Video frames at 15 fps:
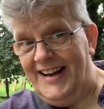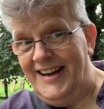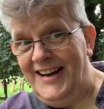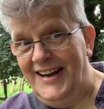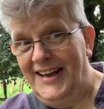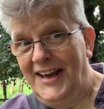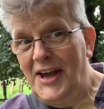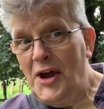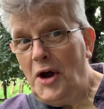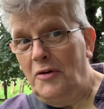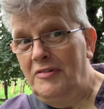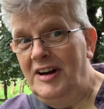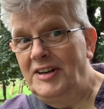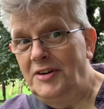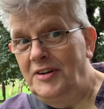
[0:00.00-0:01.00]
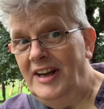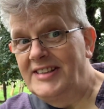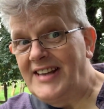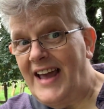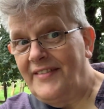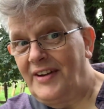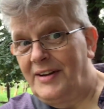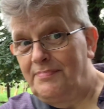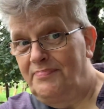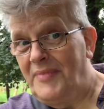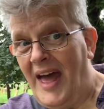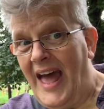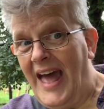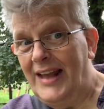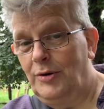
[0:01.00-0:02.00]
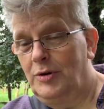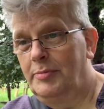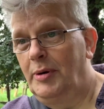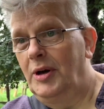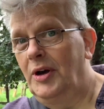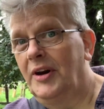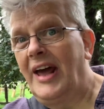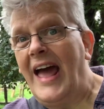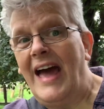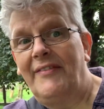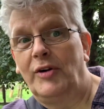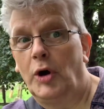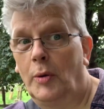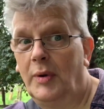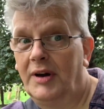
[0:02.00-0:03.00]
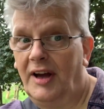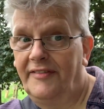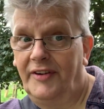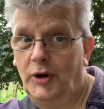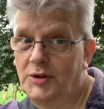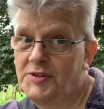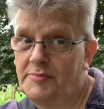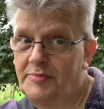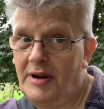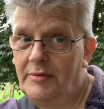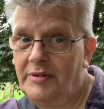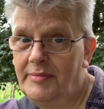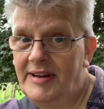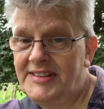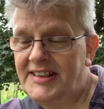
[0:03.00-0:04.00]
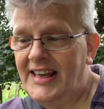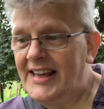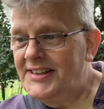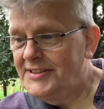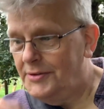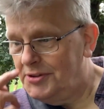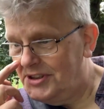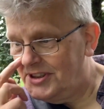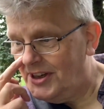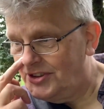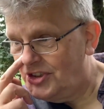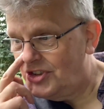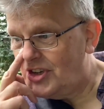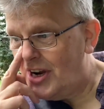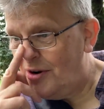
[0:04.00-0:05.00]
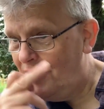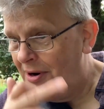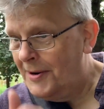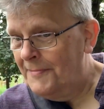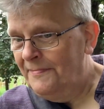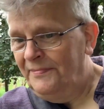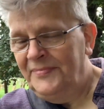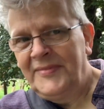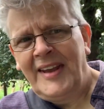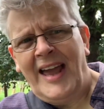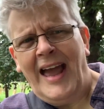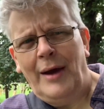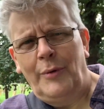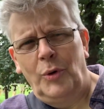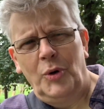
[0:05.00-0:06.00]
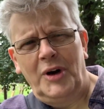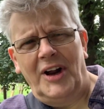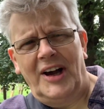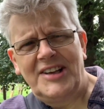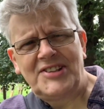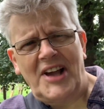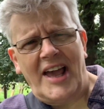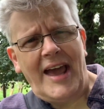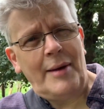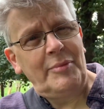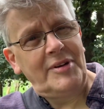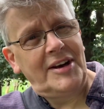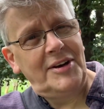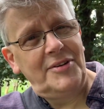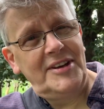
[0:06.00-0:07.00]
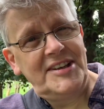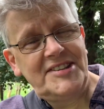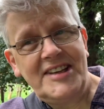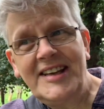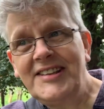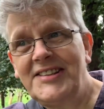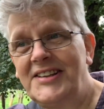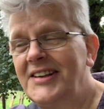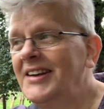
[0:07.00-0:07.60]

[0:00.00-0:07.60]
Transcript: I really do need to have a handle to put it on. I have got one that I forgot to bring with me today, so it just goes to show how organised I am when I do these things.